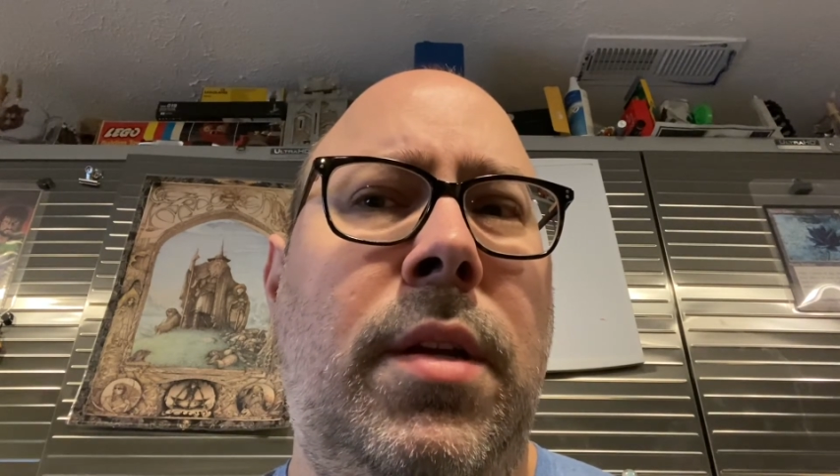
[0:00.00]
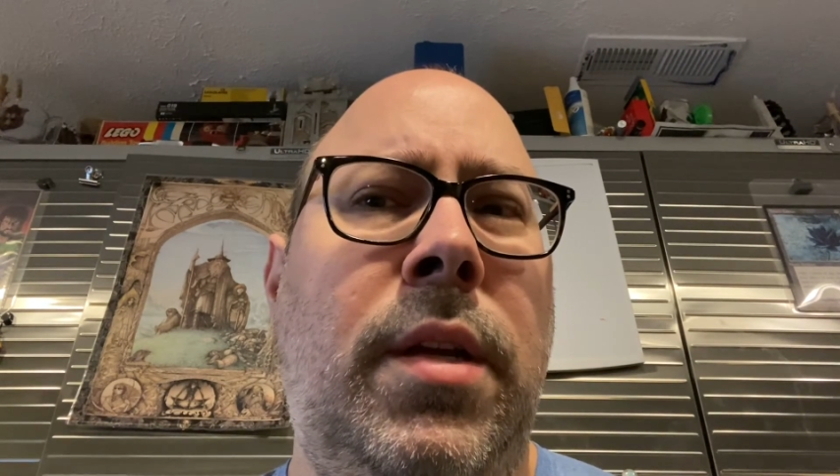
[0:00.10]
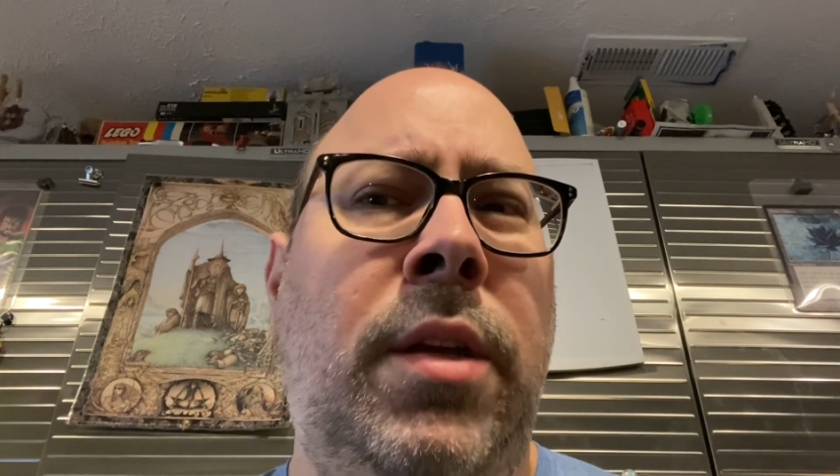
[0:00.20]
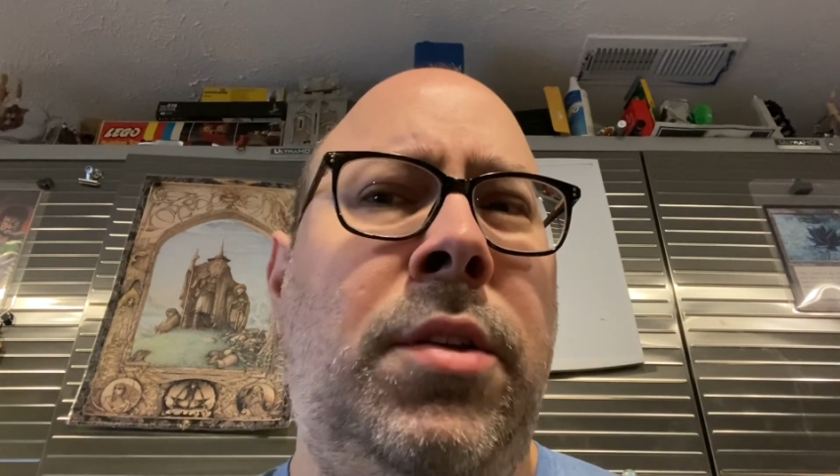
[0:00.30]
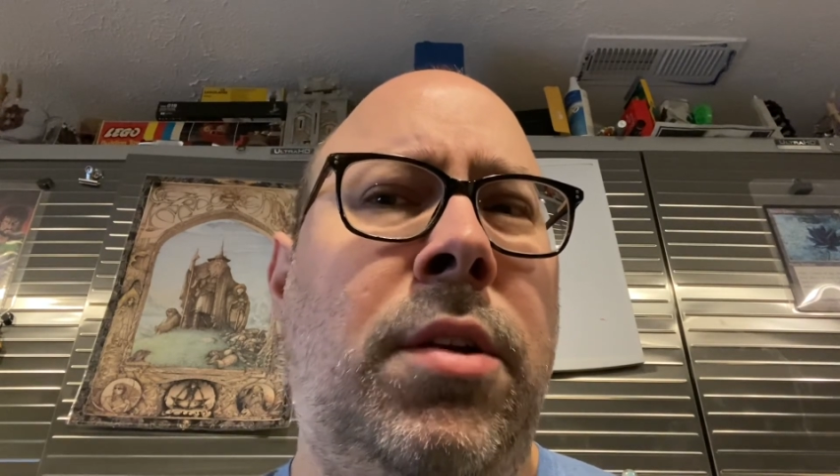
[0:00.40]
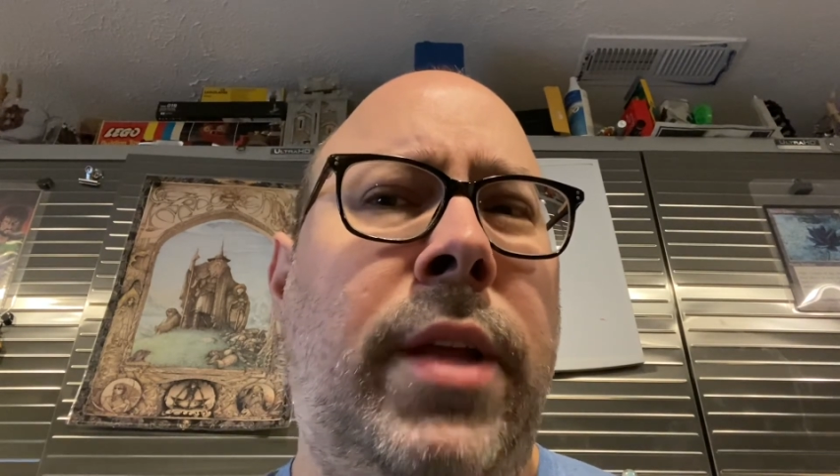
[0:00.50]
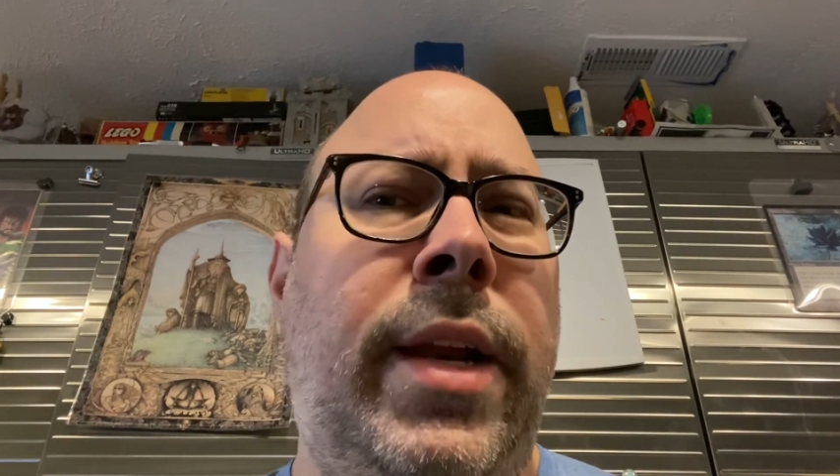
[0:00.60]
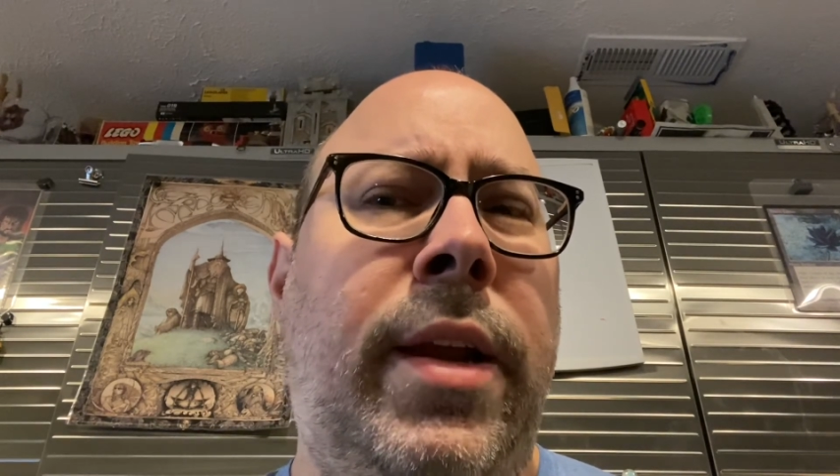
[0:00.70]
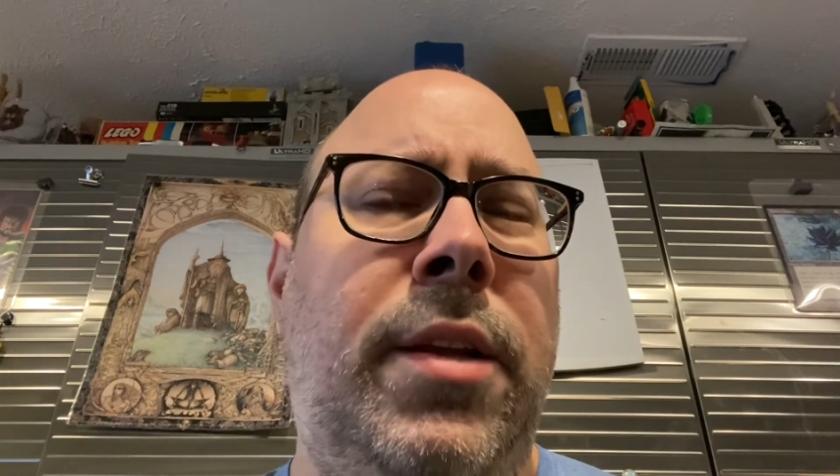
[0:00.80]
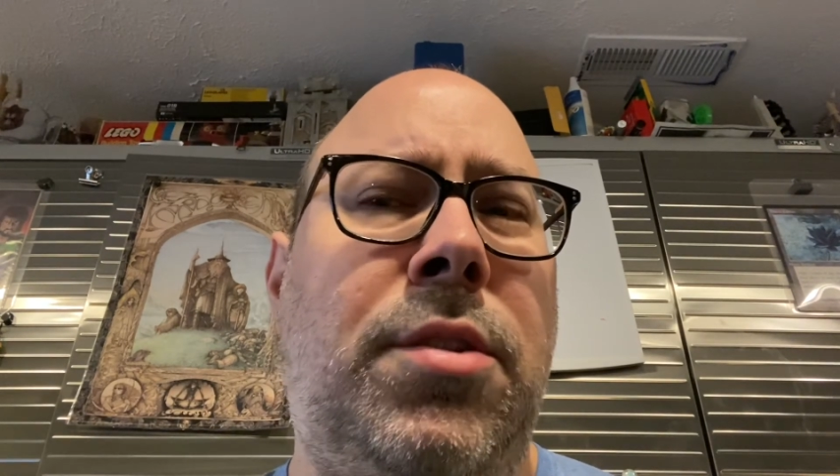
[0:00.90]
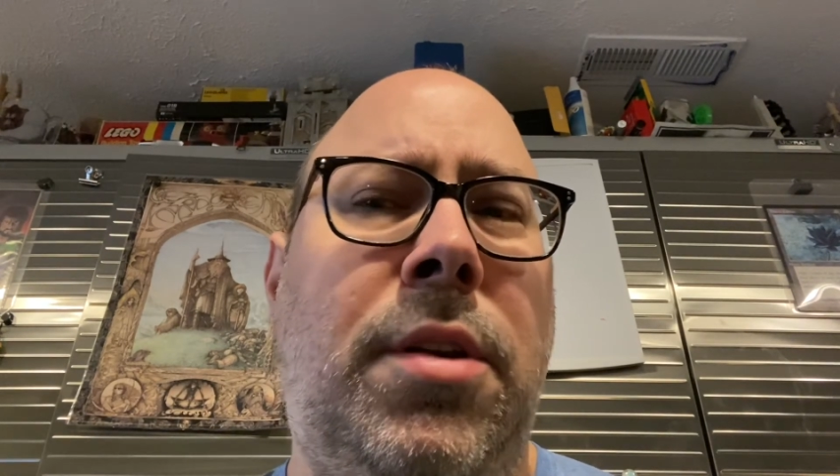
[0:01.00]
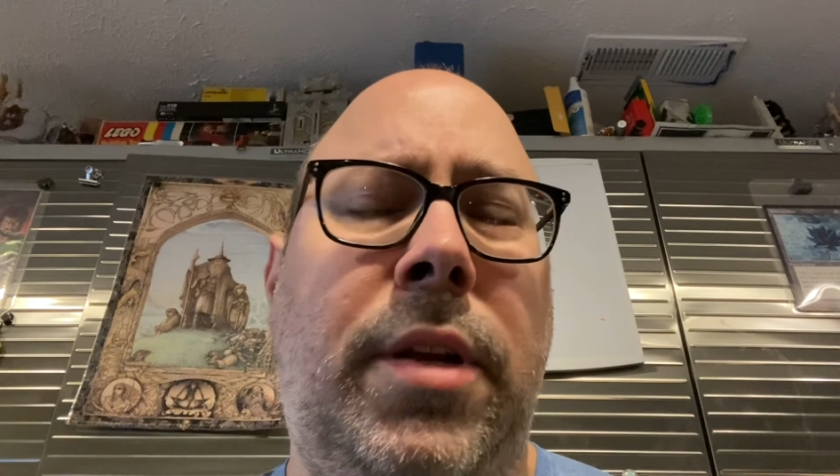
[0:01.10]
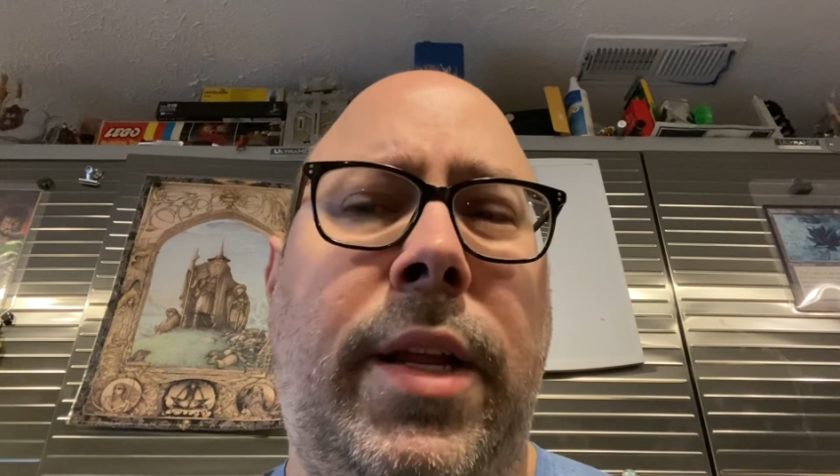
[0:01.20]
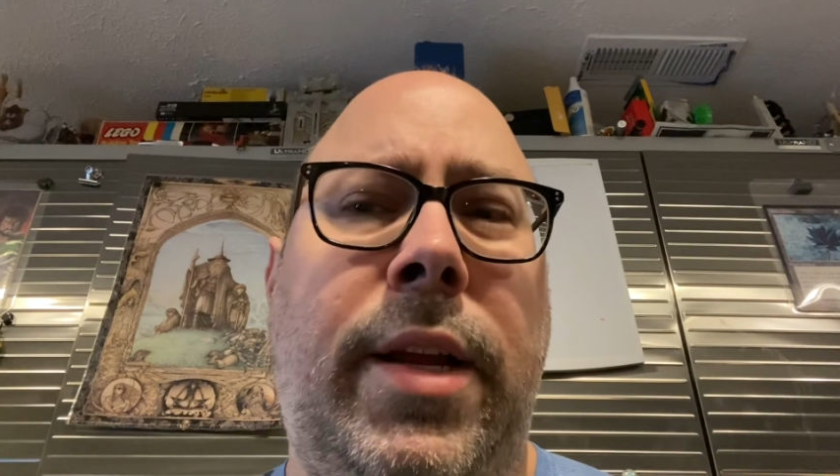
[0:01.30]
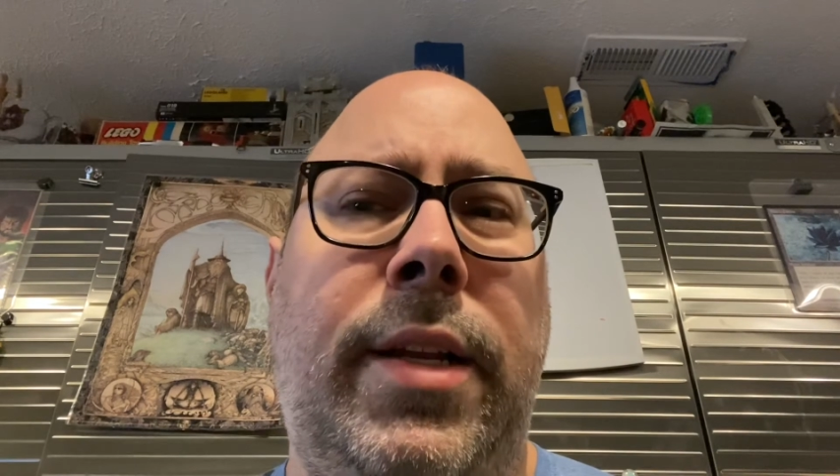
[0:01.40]
It was either late 80s, early
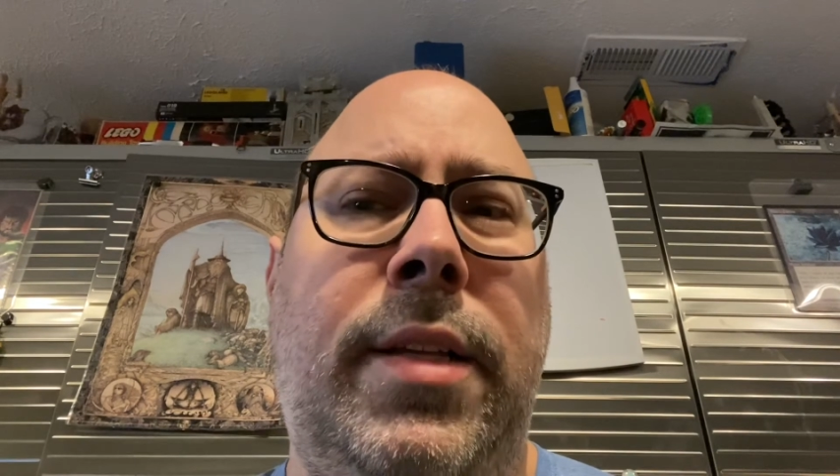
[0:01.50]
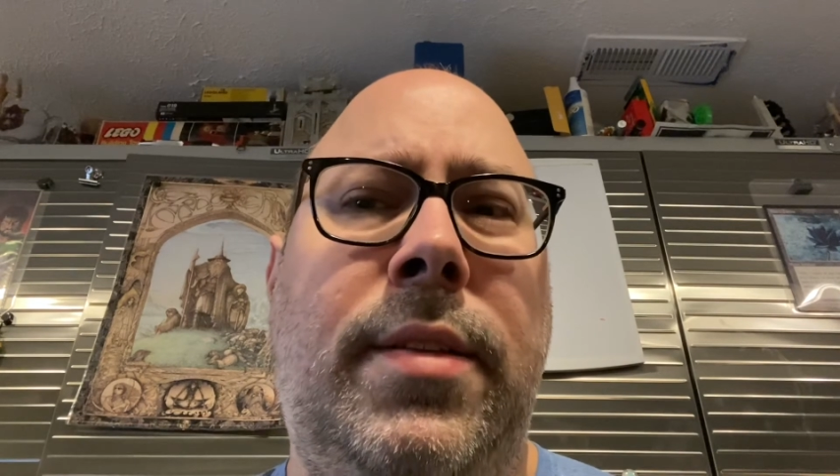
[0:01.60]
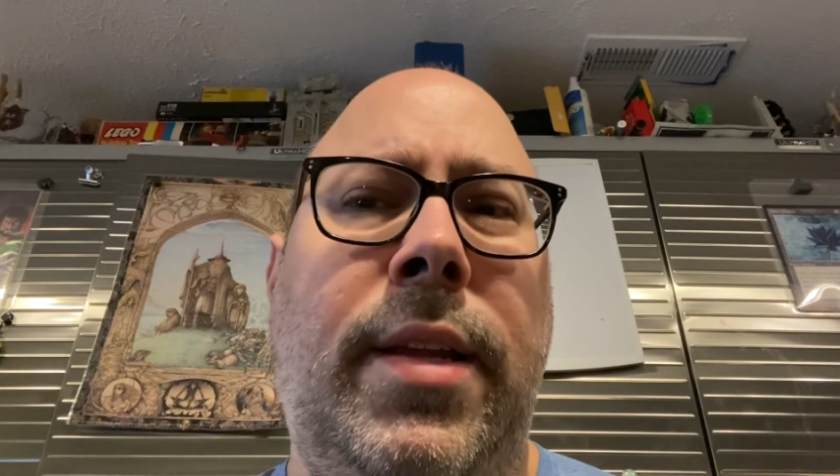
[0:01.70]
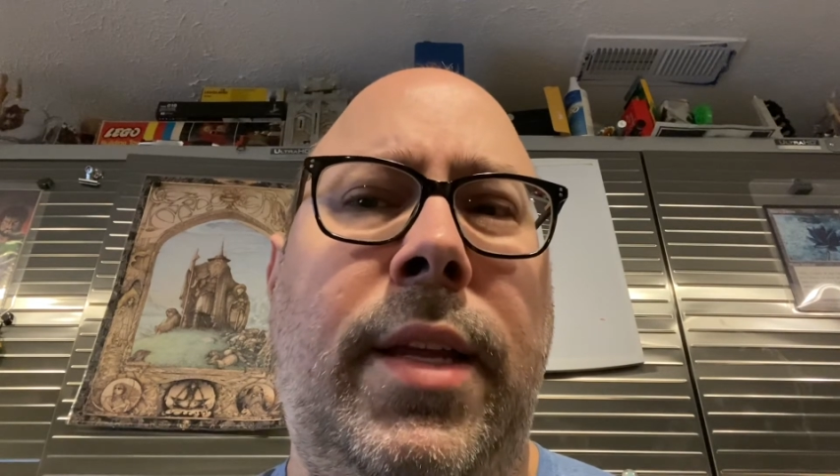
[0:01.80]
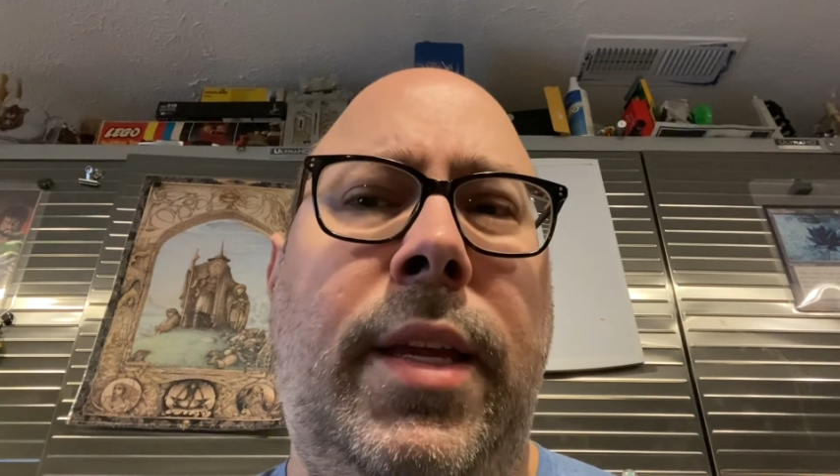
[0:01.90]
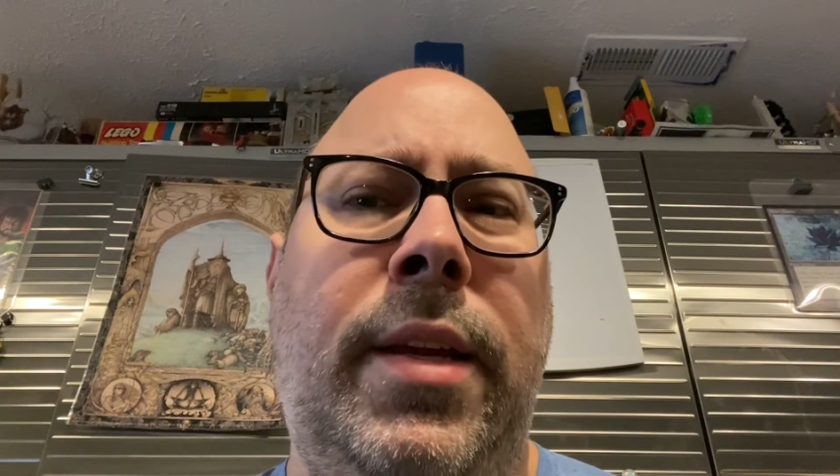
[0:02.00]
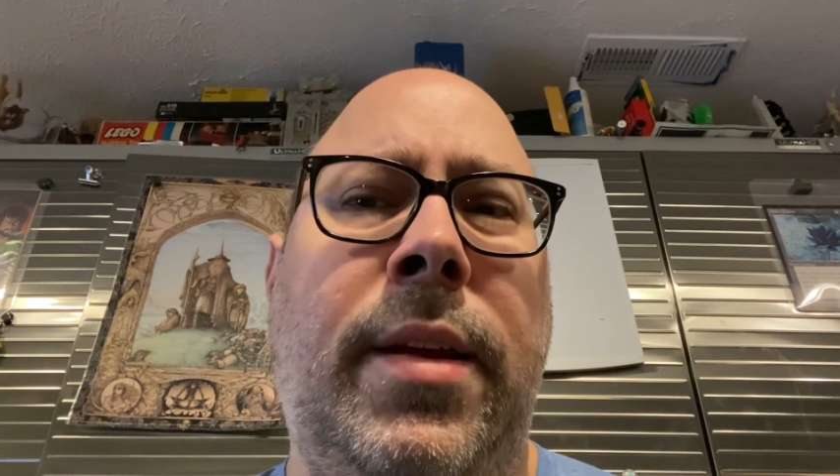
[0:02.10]
90s that he,